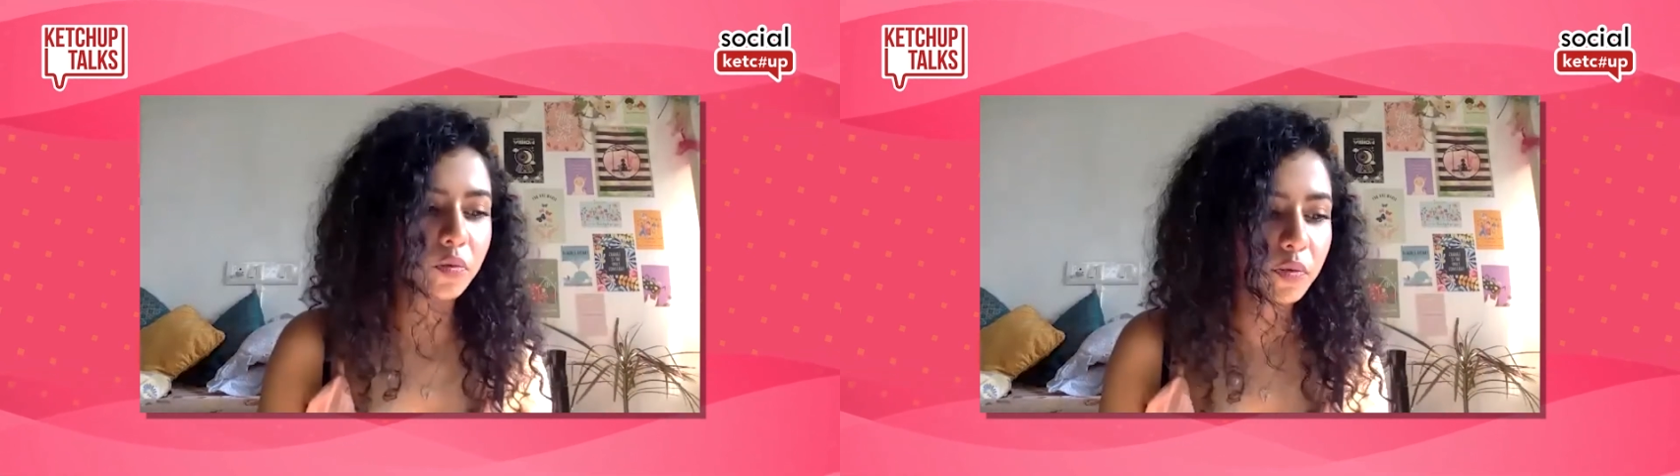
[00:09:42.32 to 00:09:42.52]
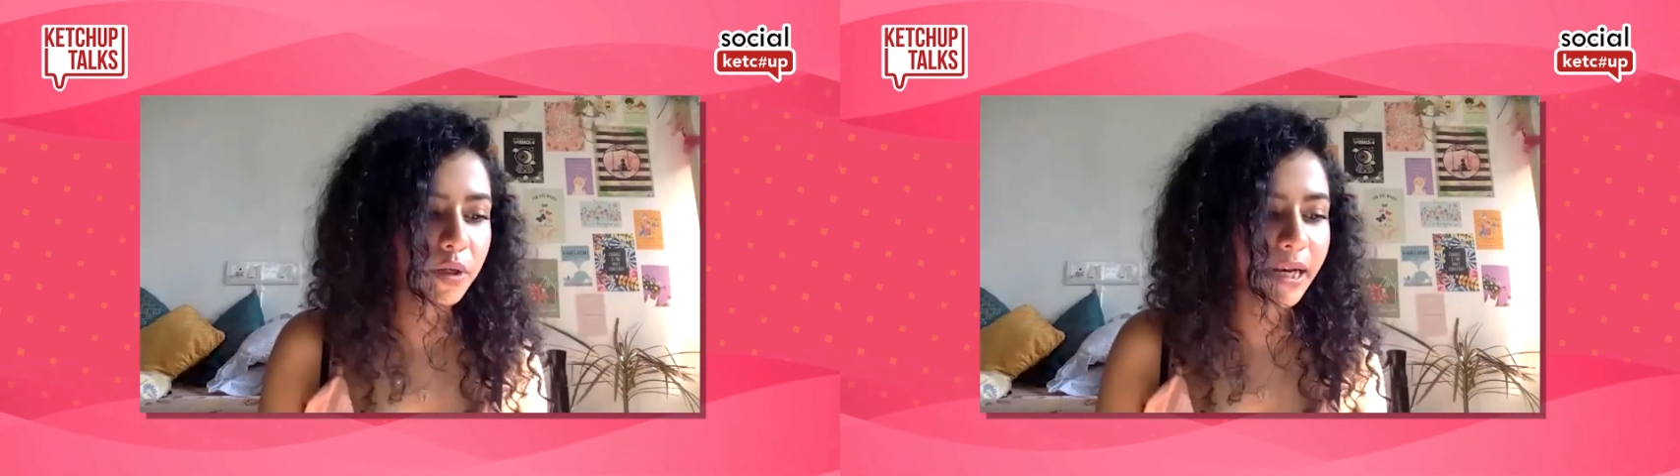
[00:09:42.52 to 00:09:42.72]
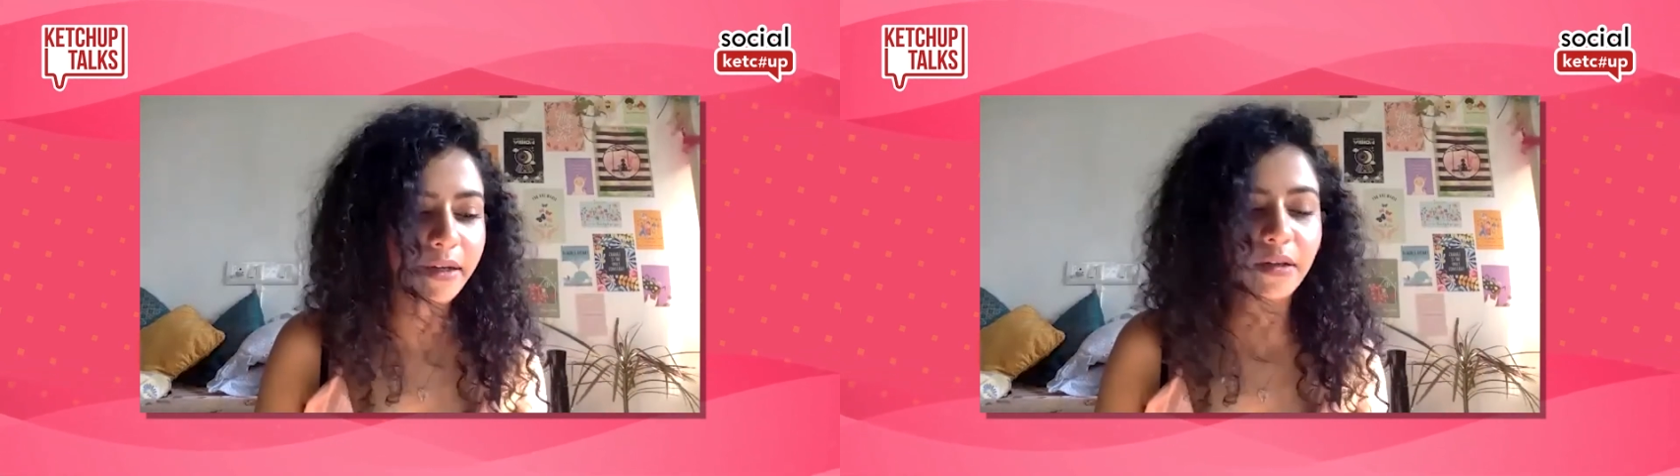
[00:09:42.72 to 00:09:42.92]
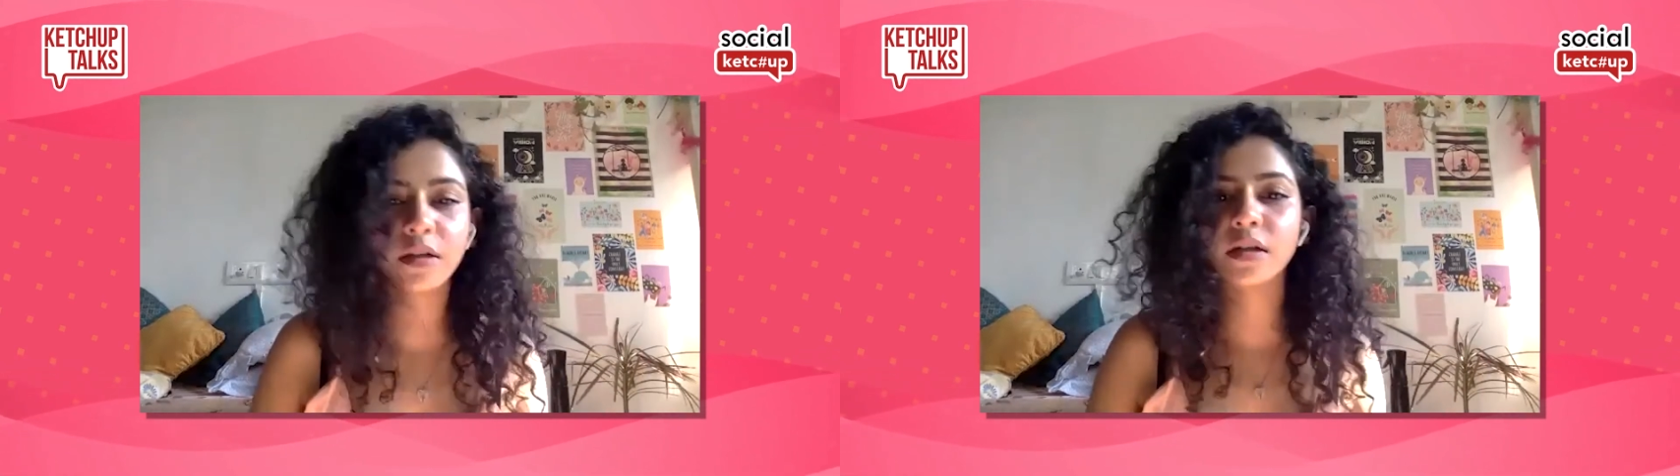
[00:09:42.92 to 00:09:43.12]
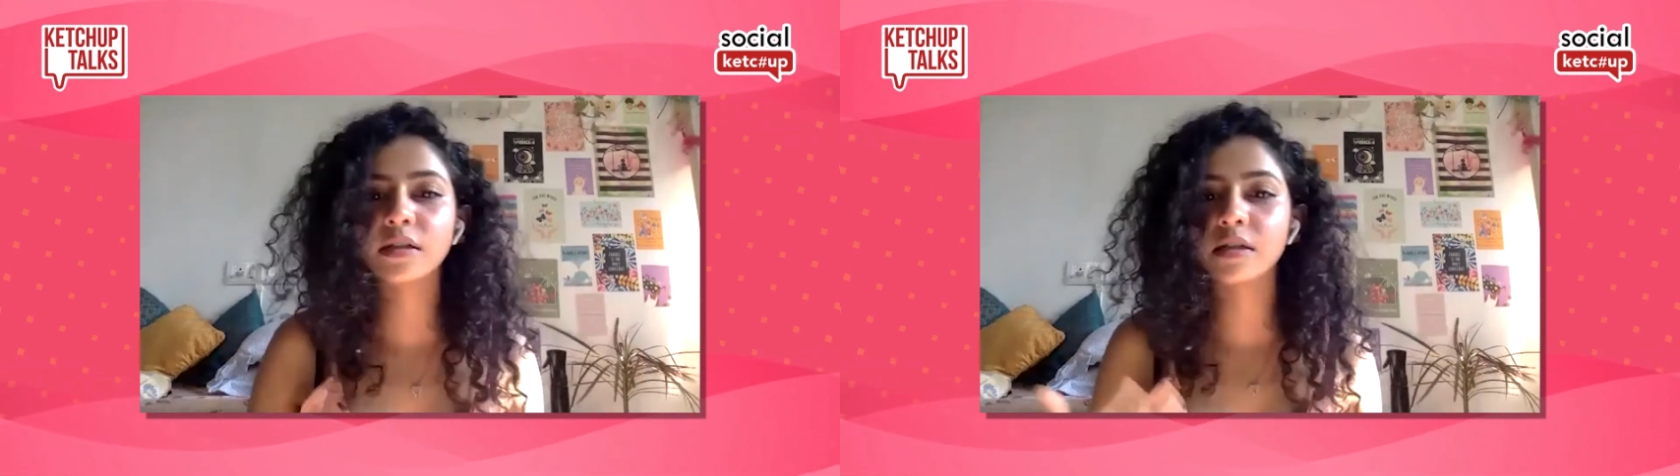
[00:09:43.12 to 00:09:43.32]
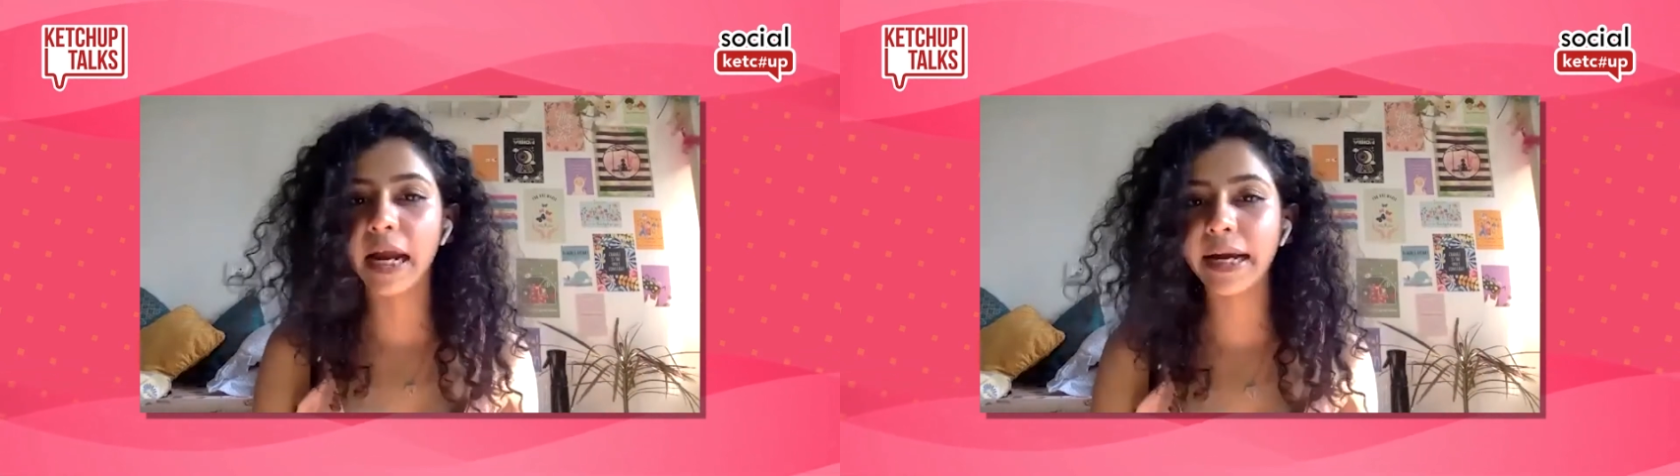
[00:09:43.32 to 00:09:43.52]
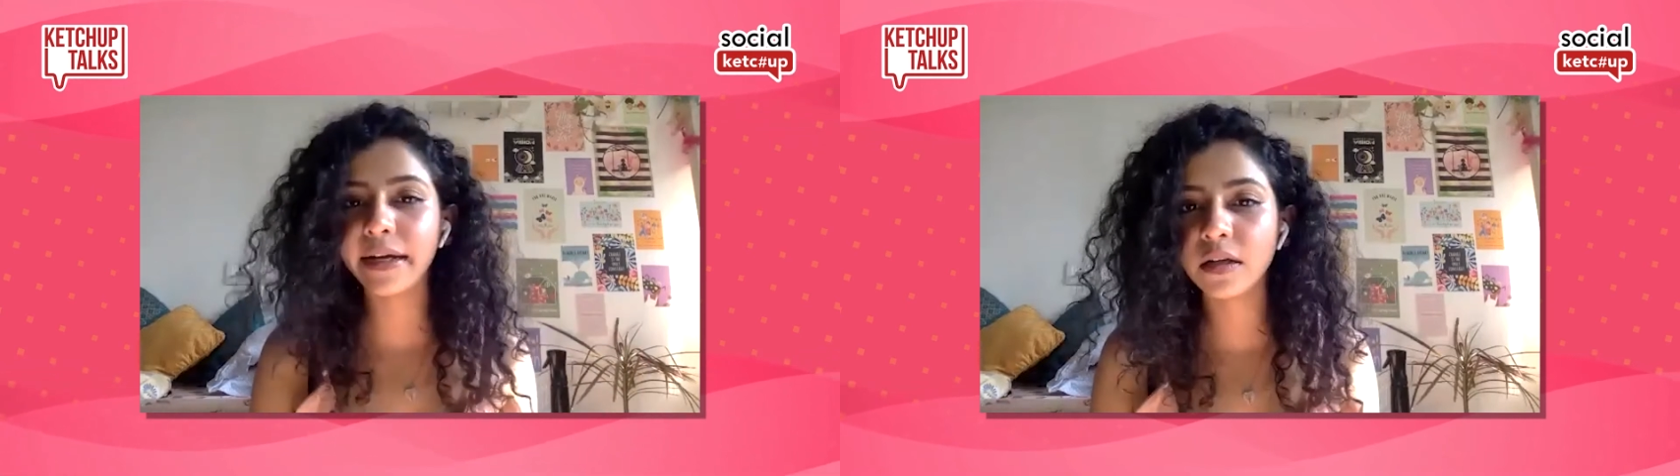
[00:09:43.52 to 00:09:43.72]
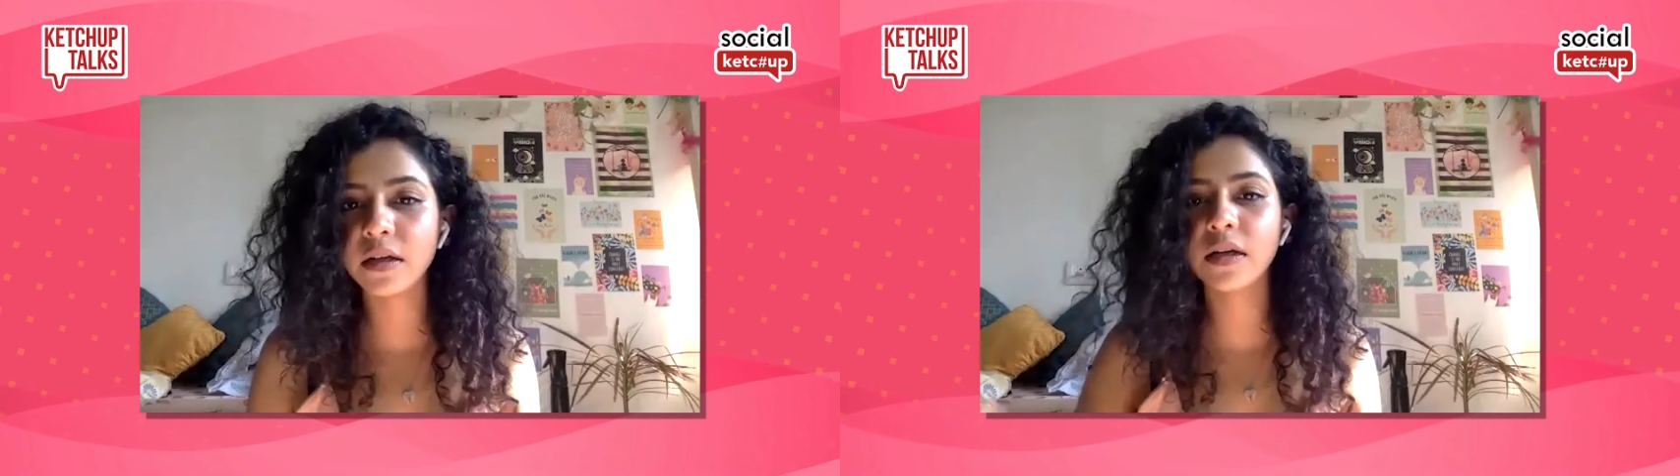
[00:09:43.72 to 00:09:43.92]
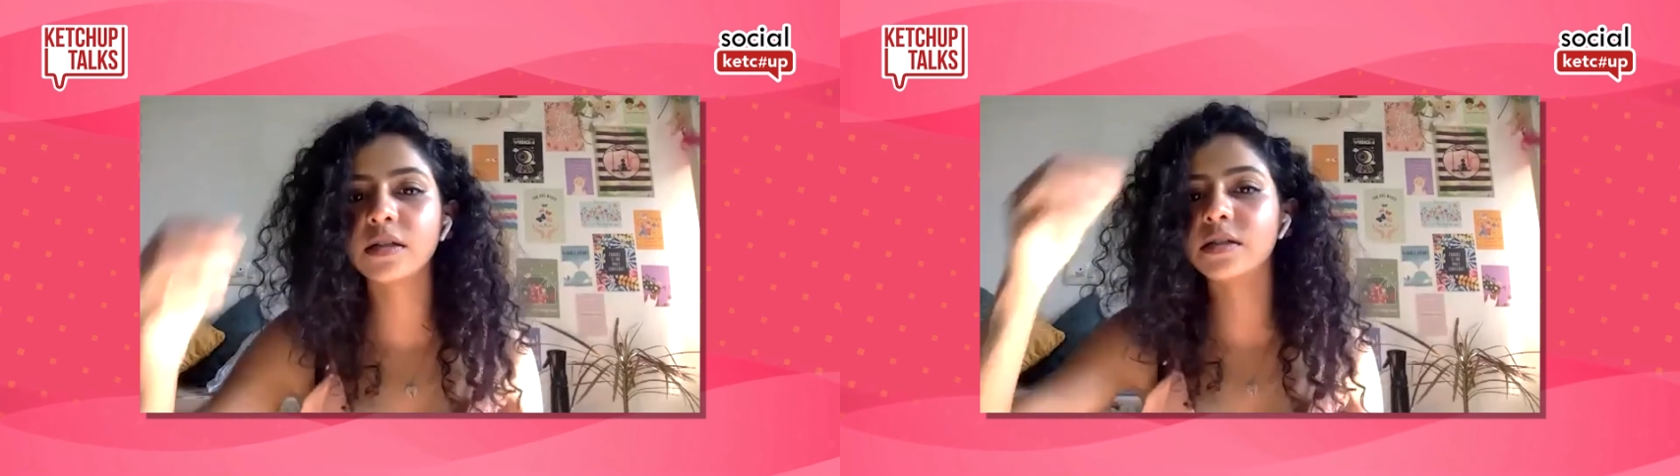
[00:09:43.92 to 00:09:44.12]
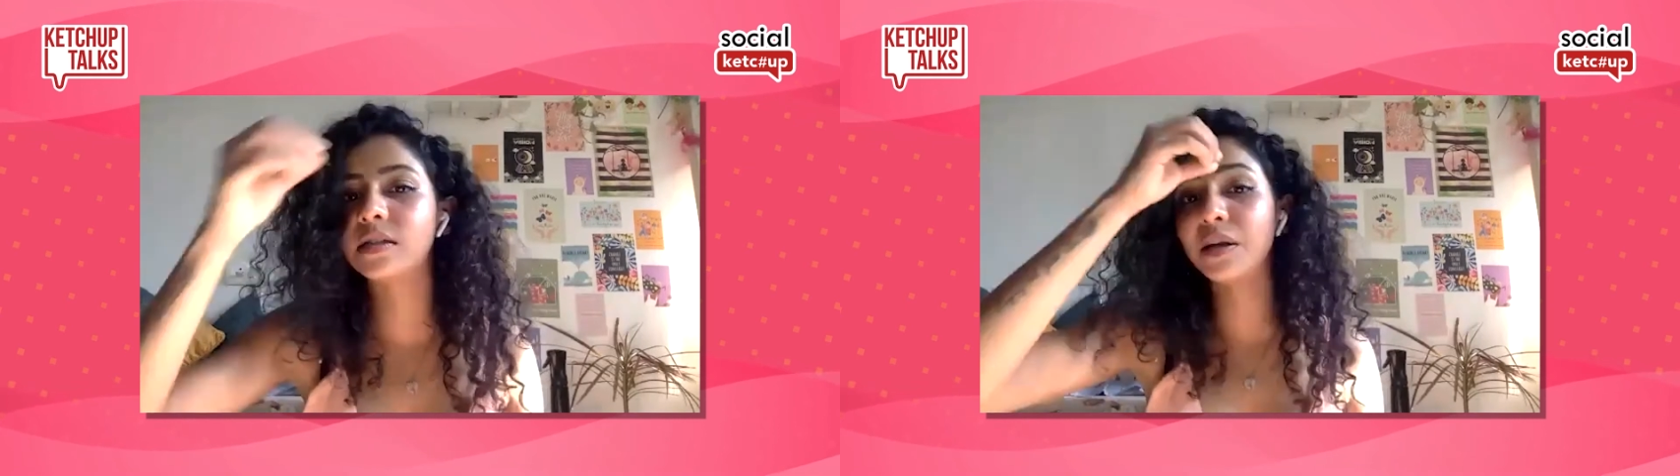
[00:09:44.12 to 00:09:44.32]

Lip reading: directors, writers,